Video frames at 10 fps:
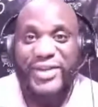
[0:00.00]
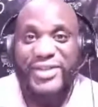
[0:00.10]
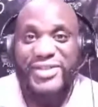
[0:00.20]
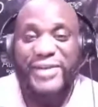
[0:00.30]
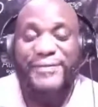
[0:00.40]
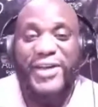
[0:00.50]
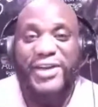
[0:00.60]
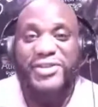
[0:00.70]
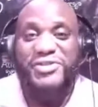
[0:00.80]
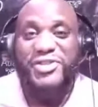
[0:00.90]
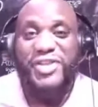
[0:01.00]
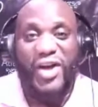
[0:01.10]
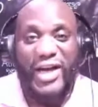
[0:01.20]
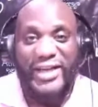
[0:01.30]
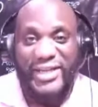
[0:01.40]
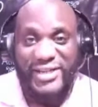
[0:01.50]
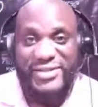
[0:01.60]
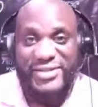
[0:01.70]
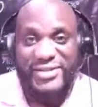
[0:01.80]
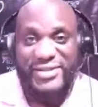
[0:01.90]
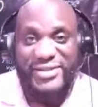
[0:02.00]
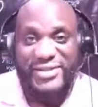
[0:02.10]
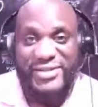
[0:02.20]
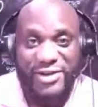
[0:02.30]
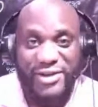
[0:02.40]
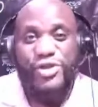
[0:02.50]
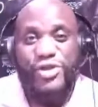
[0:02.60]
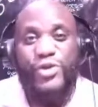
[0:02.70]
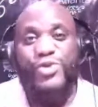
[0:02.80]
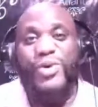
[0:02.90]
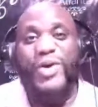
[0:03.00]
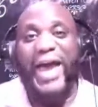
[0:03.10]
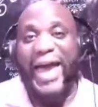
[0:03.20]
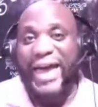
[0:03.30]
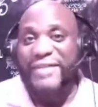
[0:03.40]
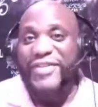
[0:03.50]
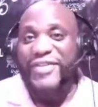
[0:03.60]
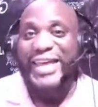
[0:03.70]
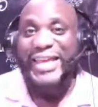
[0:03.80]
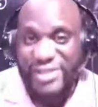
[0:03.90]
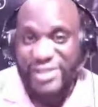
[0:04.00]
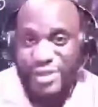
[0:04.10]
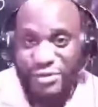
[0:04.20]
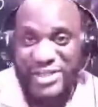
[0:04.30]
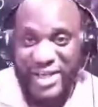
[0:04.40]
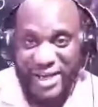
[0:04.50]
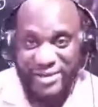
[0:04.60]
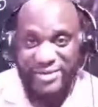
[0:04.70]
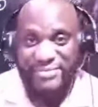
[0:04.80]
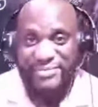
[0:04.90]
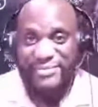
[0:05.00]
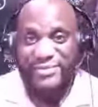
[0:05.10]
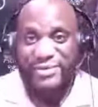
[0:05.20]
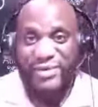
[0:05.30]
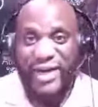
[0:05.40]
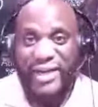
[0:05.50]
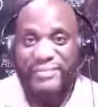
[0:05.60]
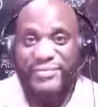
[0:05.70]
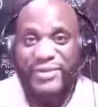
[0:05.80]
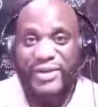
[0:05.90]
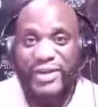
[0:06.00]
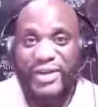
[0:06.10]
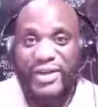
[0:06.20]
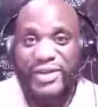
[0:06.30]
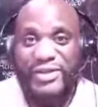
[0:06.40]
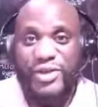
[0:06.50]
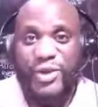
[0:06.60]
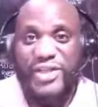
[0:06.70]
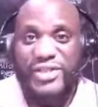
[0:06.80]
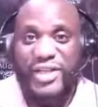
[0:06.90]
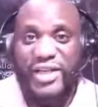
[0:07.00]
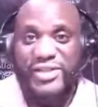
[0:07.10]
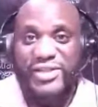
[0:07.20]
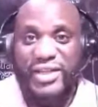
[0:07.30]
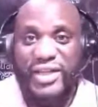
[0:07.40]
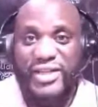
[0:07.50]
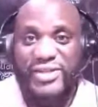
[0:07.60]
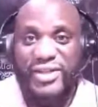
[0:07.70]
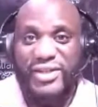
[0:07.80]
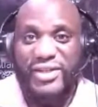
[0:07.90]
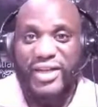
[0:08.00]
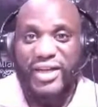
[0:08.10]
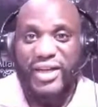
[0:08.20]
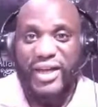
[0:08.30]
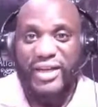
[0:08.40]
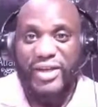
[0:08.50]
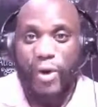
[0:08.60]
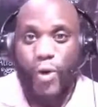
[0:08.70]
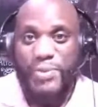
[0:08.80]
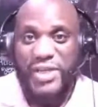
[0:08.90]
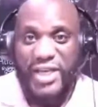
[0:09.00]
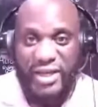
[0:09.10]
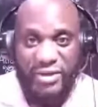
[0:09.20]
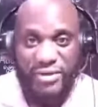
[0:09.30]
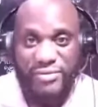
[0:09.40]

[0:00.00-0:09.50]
She figures y'all got kids together, so you have history together, right? So he's an open ear